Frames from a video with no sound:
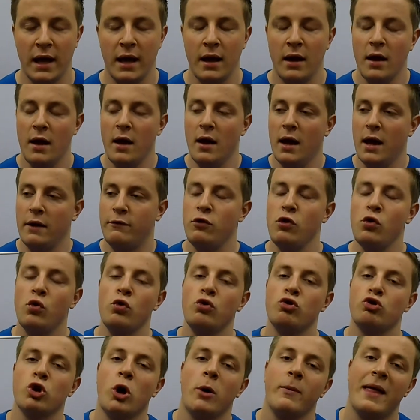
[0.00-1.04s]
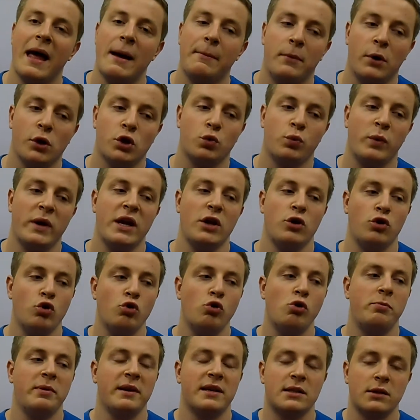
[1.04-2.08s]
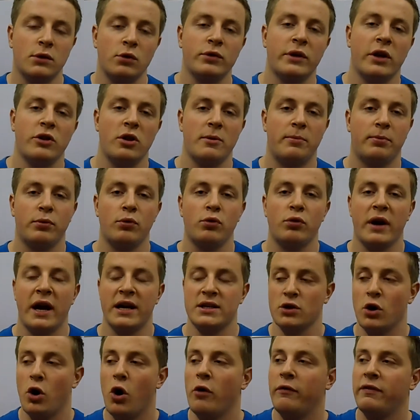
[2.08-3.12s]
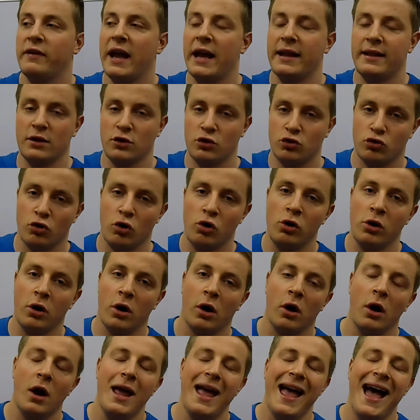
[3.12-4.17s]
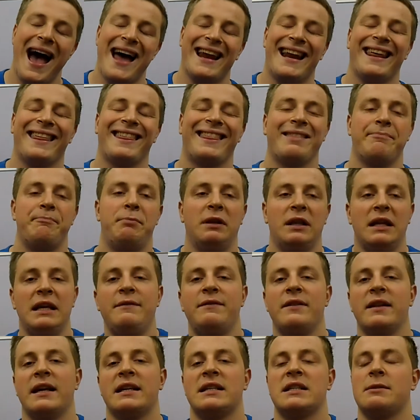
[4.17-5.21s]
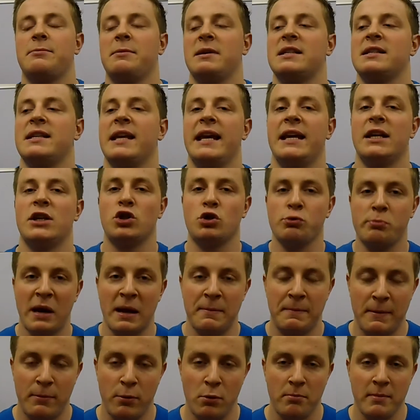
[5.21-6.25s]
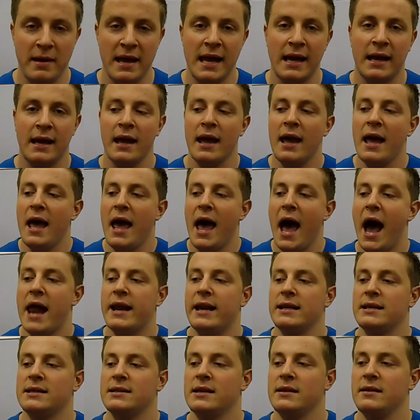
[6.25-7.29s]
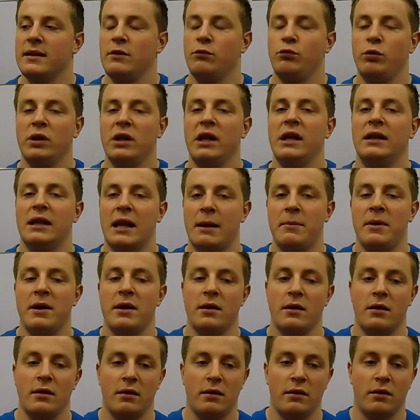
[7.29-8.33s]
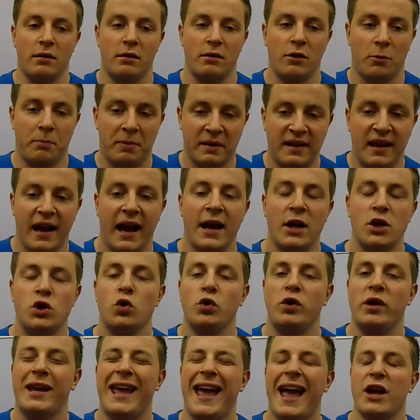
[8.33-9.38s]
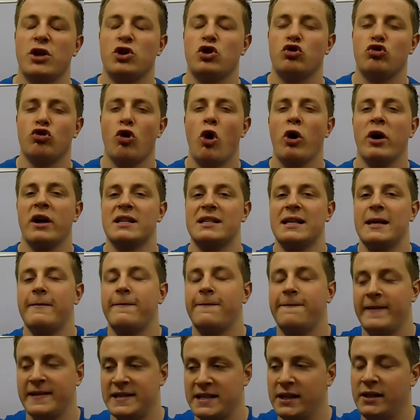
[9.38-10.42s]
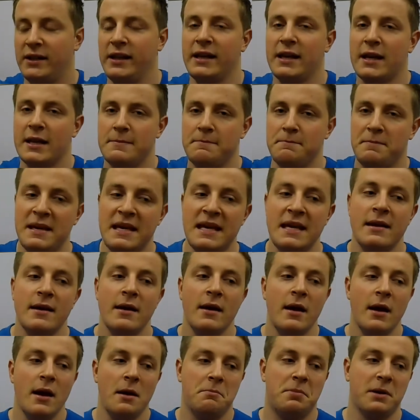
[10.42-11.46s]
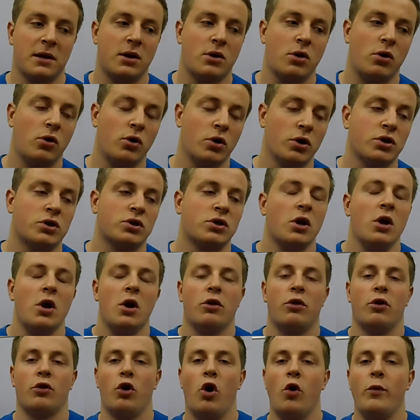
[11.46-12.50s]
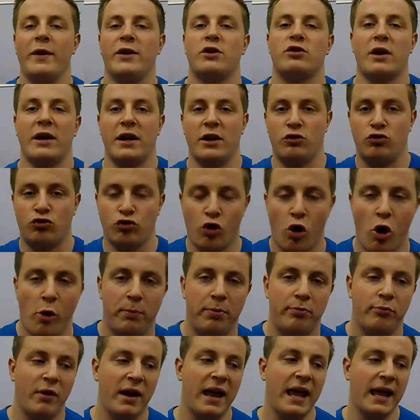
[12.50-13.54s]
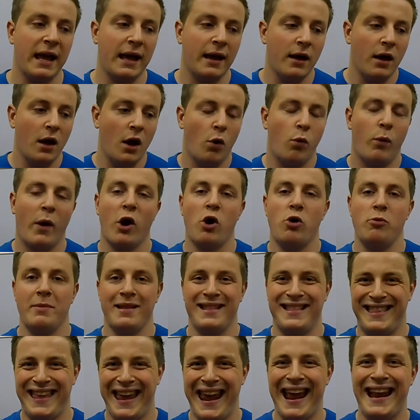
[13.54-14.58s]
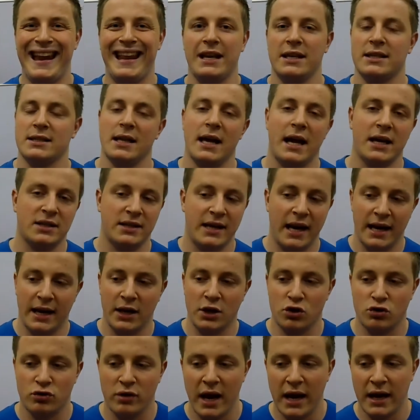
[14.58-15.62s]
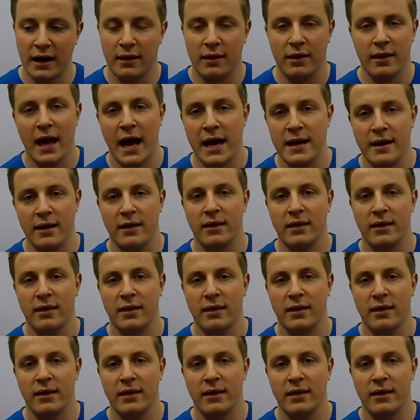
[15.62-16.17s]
Okay, if you go and drop that much weight, you will be slowing down the progress of getting stronger. And I believe that this is a mistake so many people make, and is that they really limit their potential to get as strong as they physically can be because they're always trying to drop weight while maintaining / gaining strength.